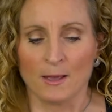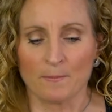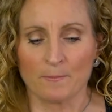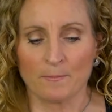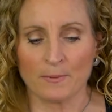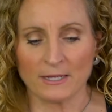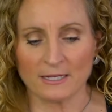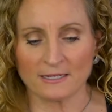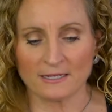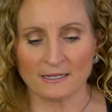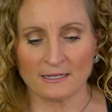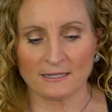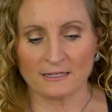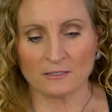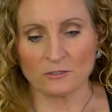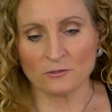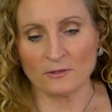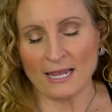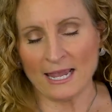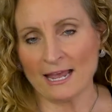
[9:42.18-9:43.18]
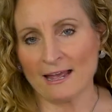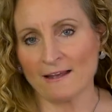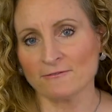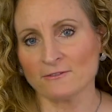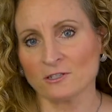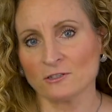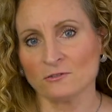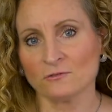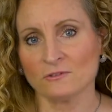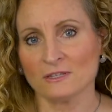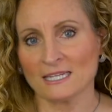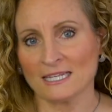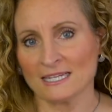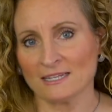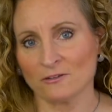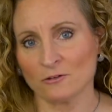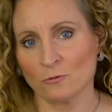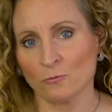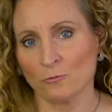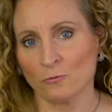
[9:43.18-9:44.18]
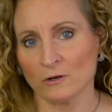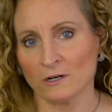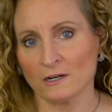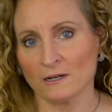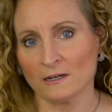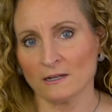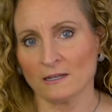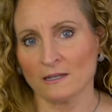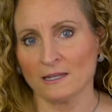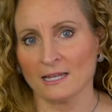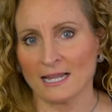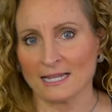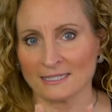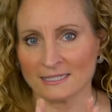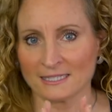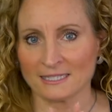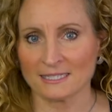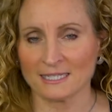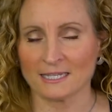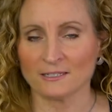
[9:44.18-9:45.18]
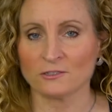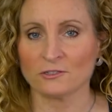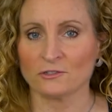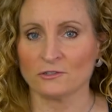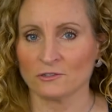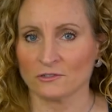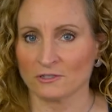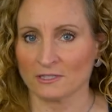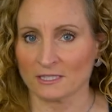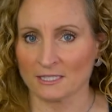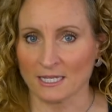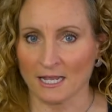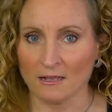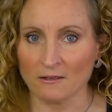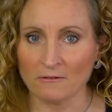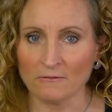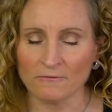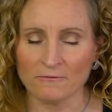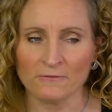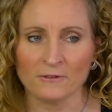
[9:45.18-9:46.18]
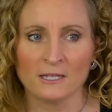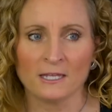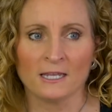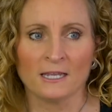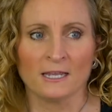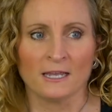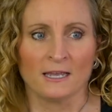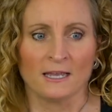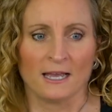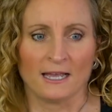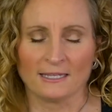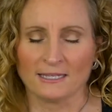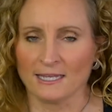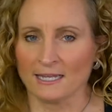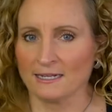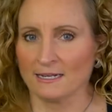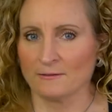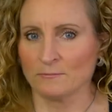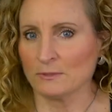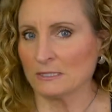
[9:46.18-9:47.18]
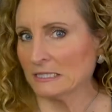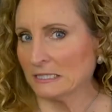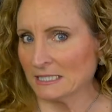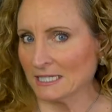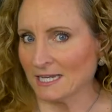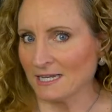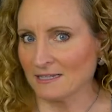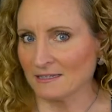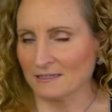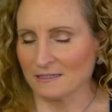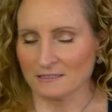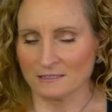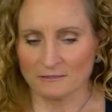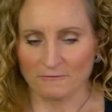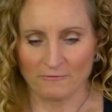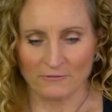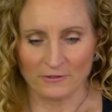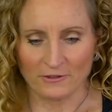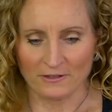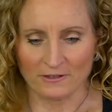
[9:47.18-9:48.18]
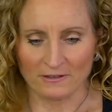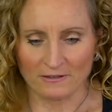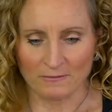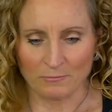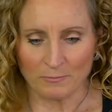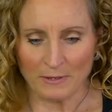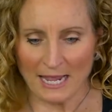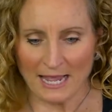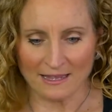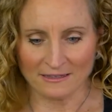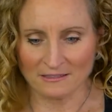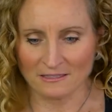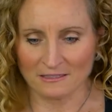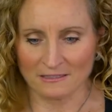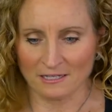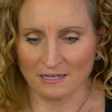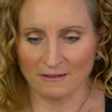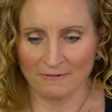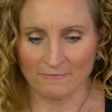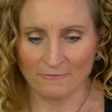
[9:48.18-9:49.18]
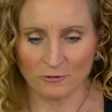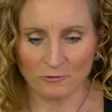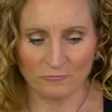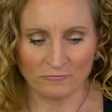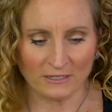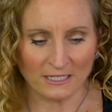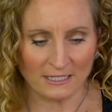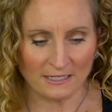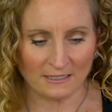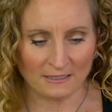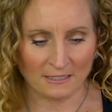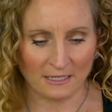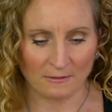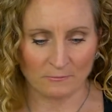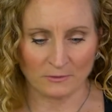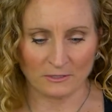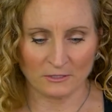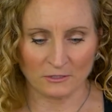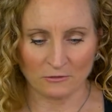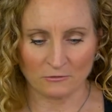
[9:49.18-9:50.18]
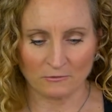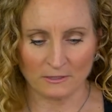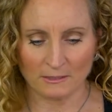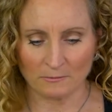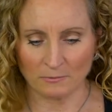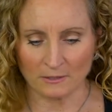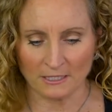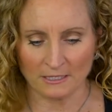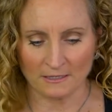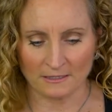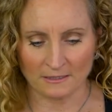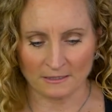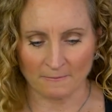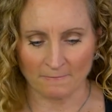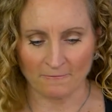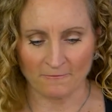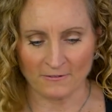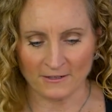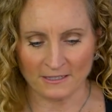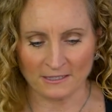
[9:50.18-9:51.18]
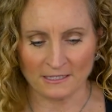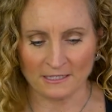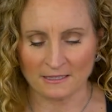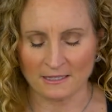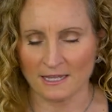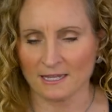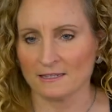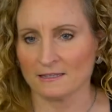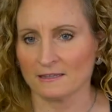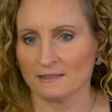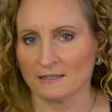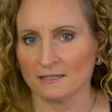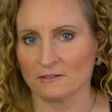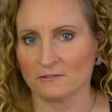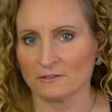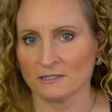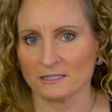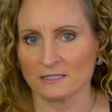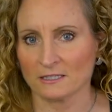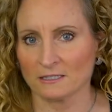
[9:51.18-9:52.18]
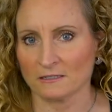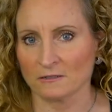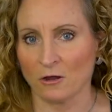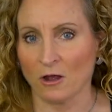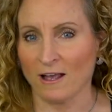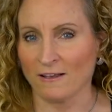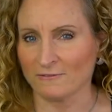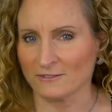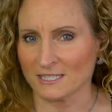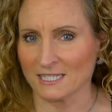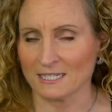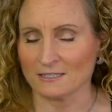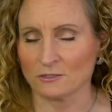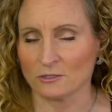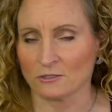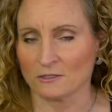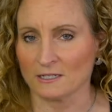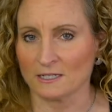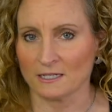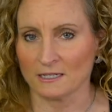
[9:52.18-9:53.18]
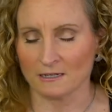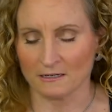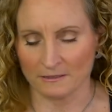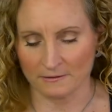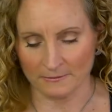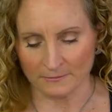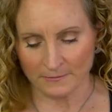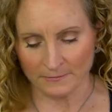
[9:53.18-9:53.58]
But you have to do the inner work and center yourself. Again, I've been saying this for the past few readings I've been doing because I'm feeling that there is an off-center here.